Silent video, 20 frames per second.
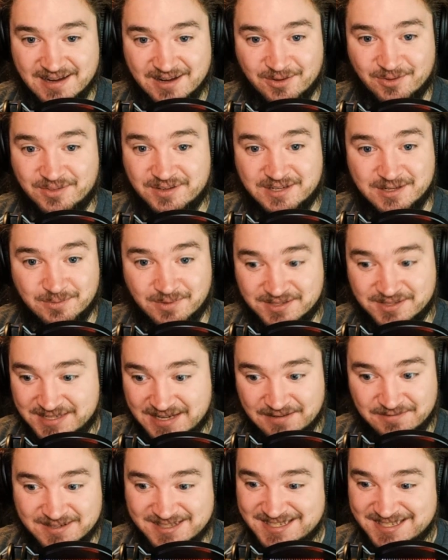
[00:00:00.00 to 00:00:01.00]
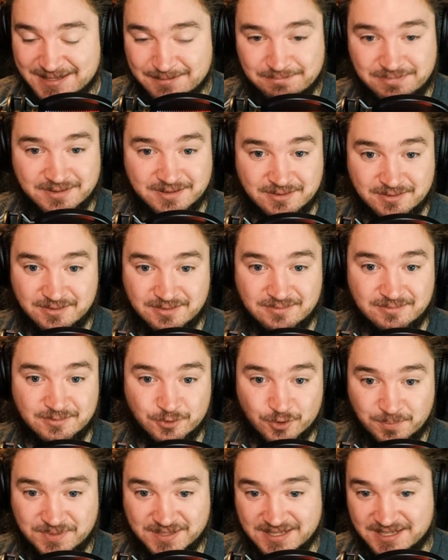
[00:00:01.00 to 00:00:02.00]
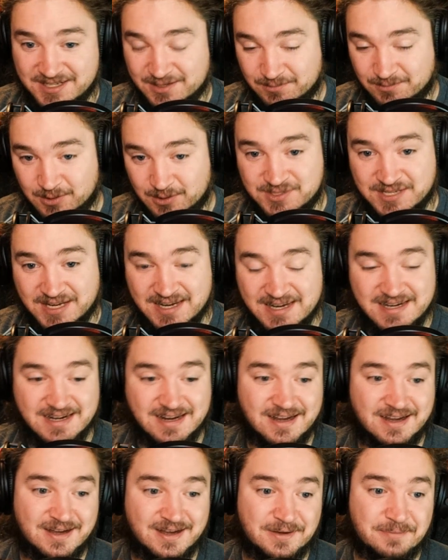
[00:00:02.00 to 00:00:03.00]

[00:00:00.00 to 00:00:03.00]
angle that he wants to have a deep group that he can rotate.